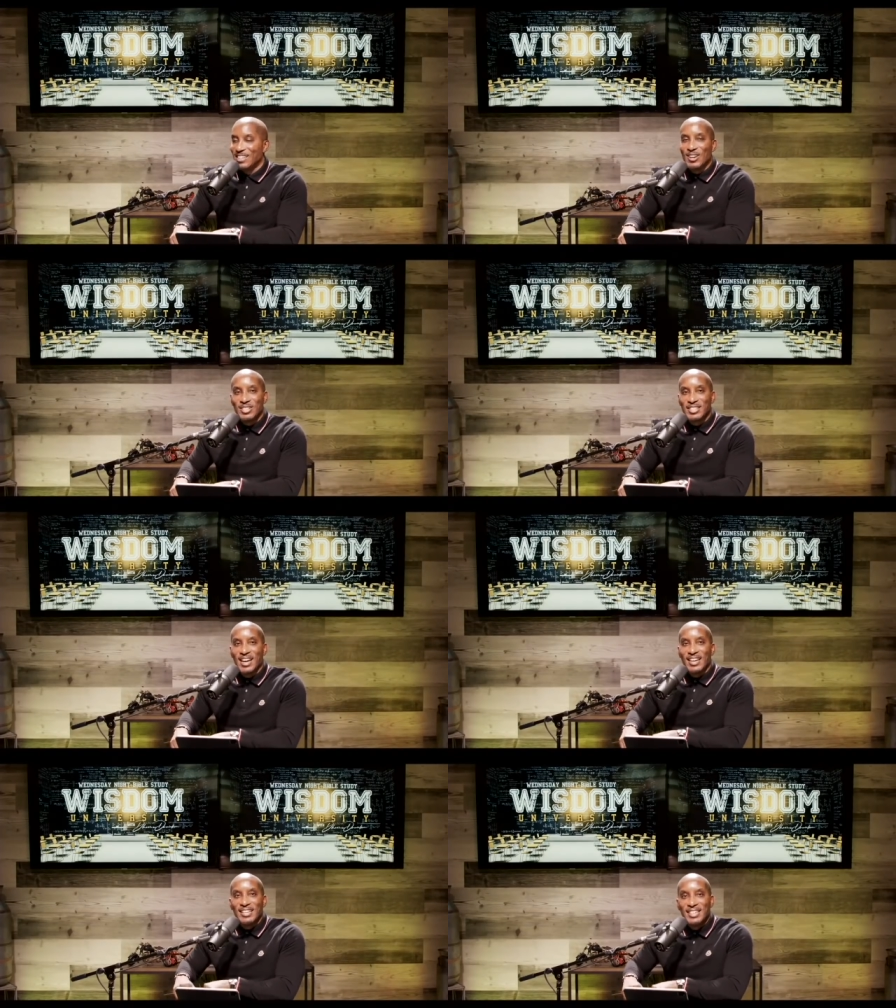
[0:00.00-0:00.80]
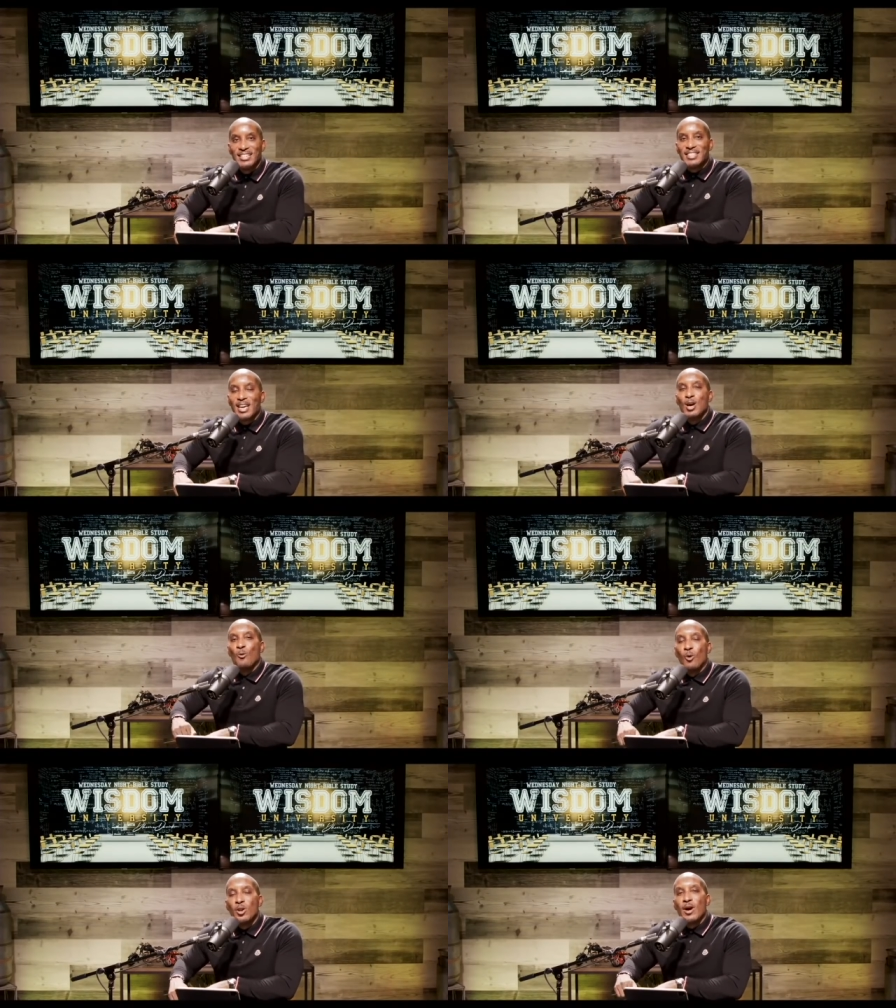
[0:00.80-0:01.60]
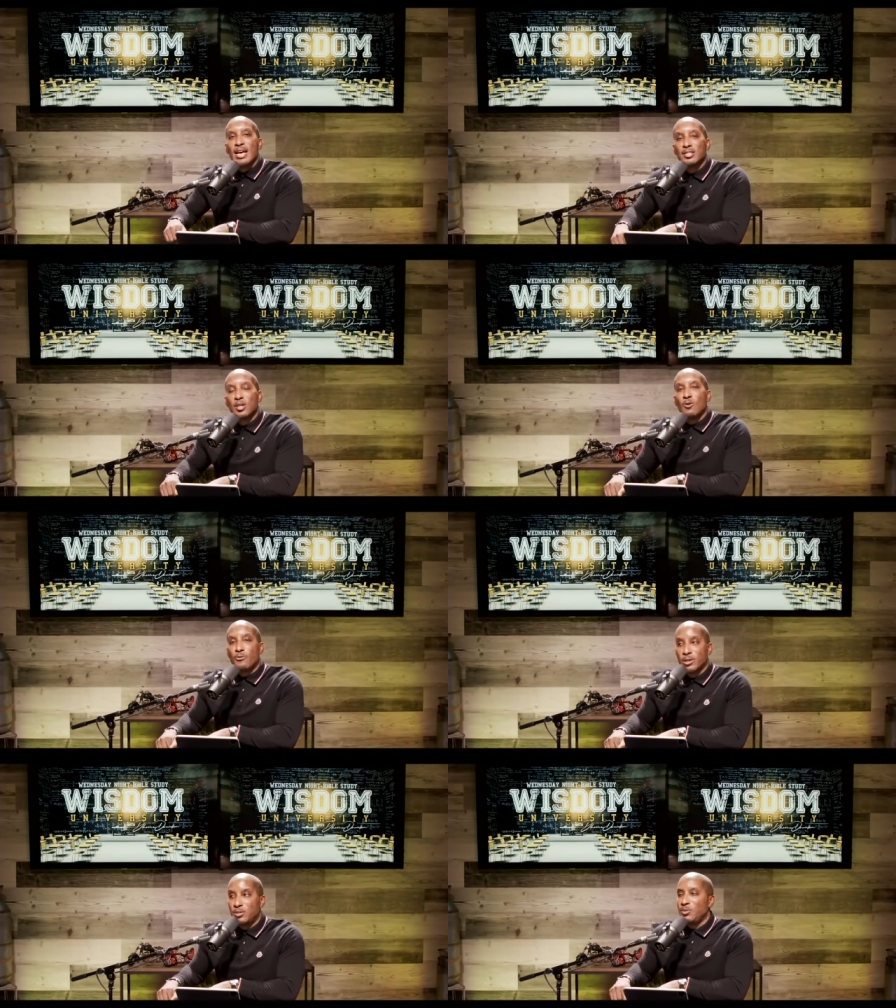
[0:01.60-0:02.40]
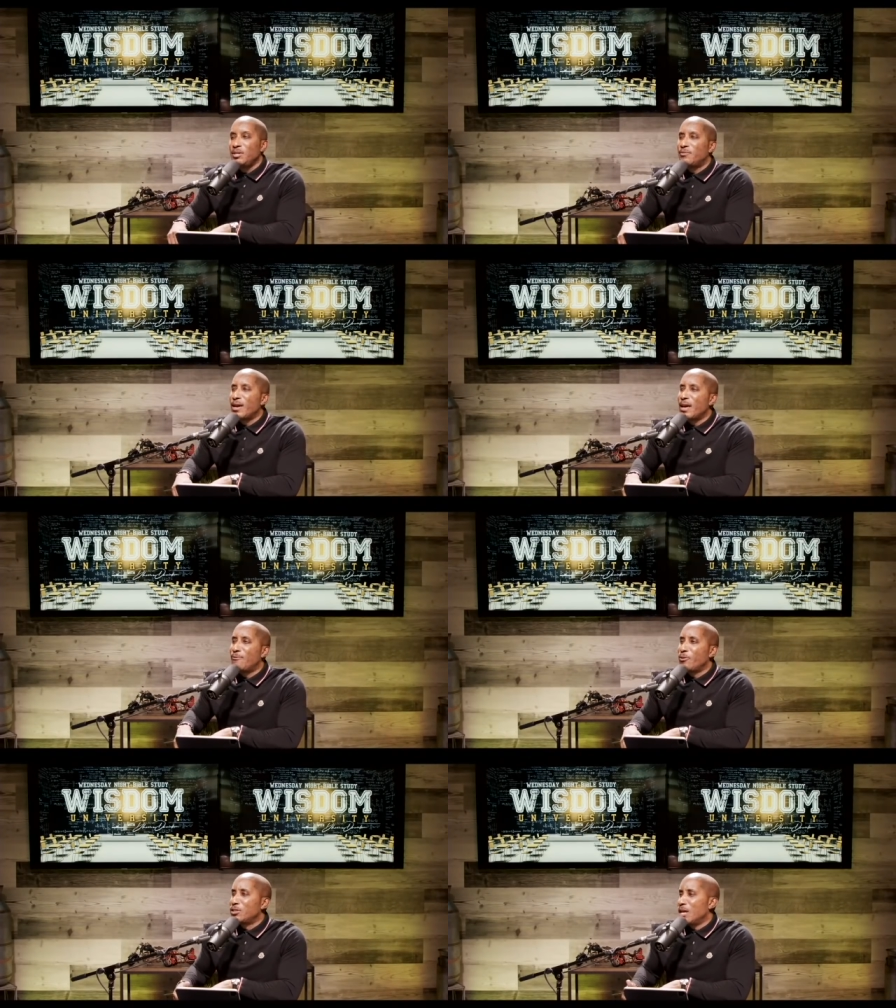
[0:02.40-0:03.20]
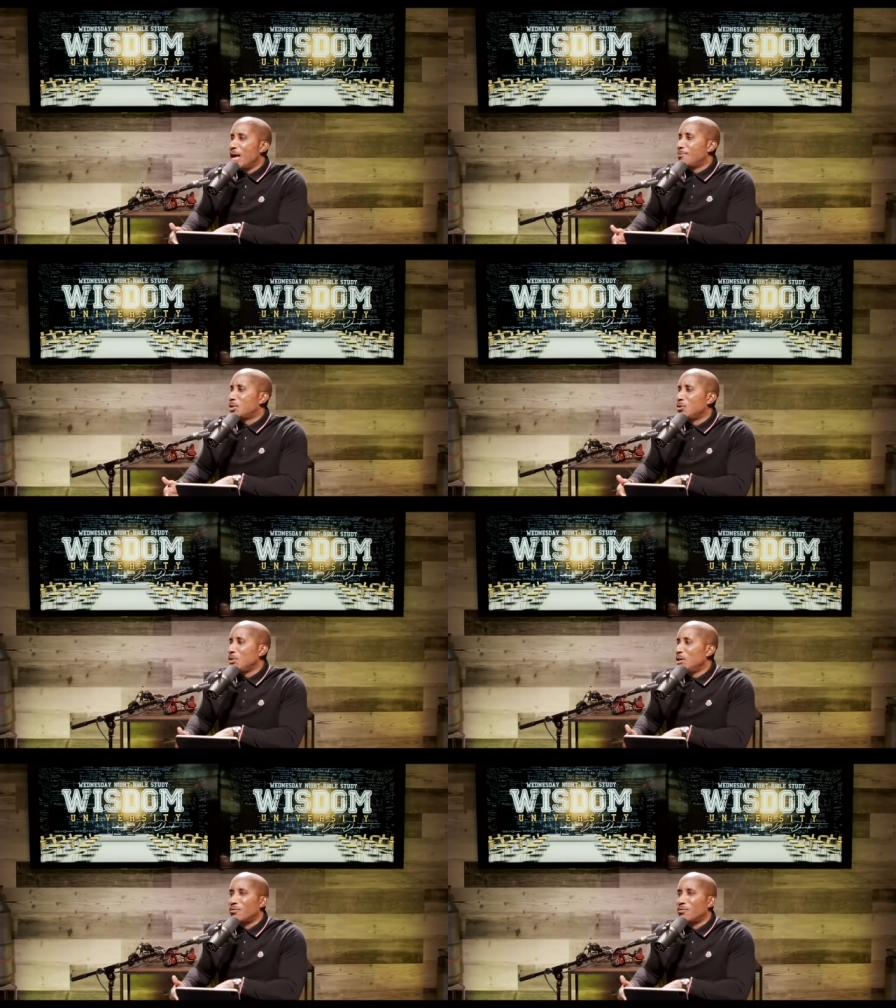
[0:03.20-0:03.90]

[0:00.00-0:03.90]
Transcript: notice now, he didn't say one who has no friends. Do we need to have friends? Absolutely,